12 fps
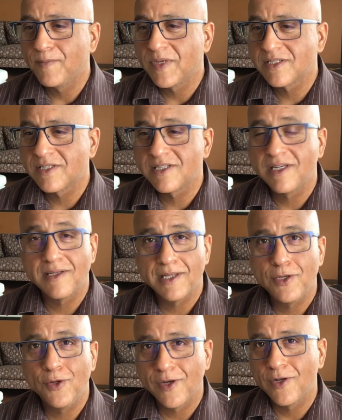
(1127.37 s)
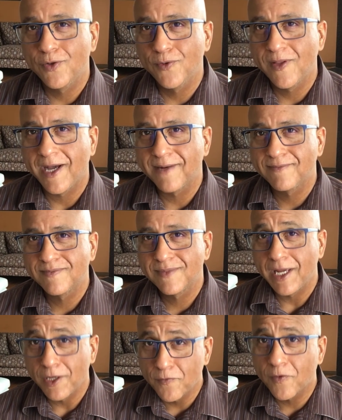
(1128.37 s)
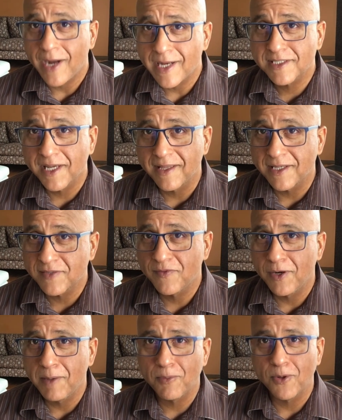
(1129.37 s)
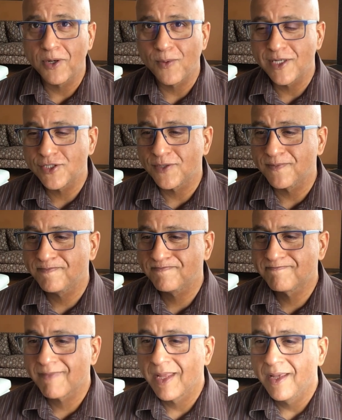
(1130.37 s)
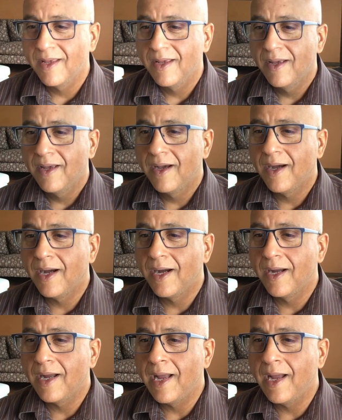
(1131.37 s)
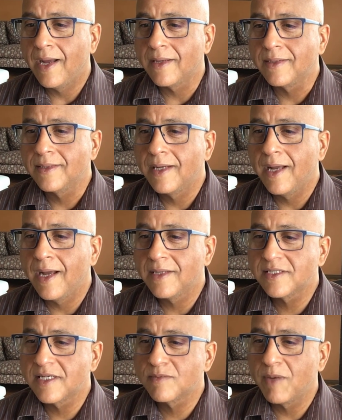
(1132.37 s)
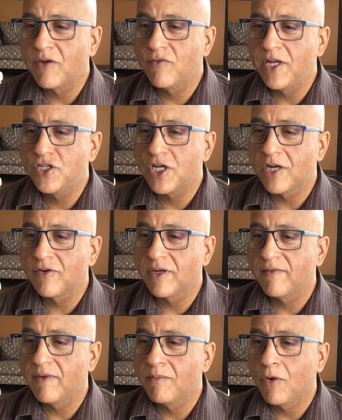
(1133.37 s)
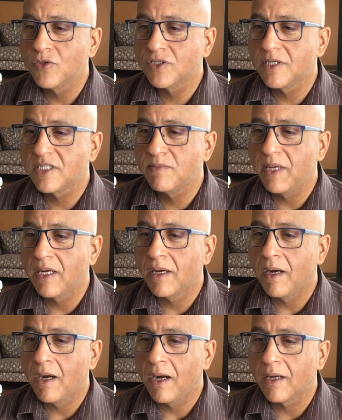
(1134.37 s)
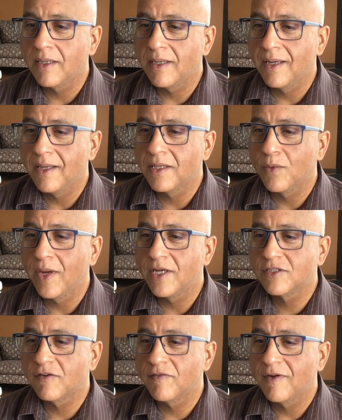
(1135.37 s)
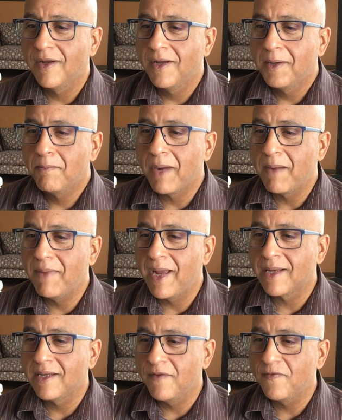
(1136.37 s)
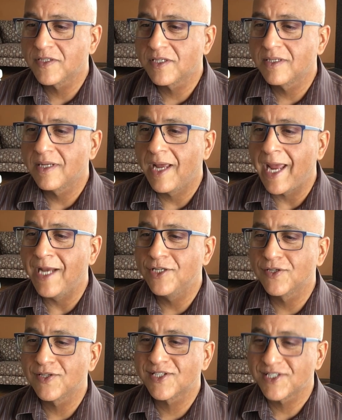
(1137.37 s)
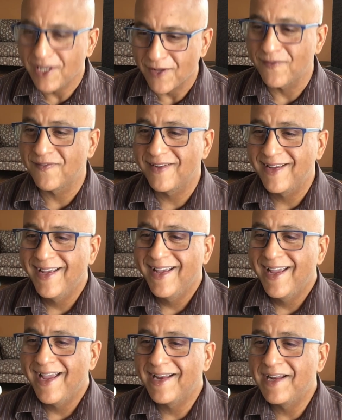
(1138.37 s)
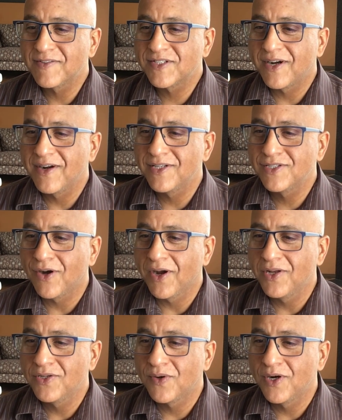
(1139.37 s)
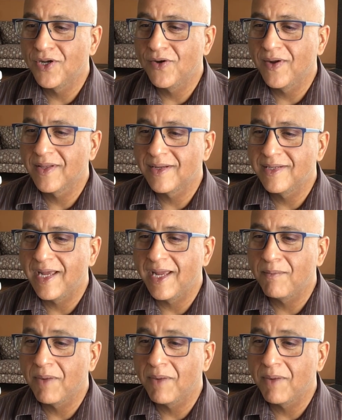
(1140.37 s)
Cecile, that you can do that. Thank you for asking. That's a very important question. Anne says, my regenerative emotion is being hugged in the wings of my magnificent angel self, and have started talking to her during the day.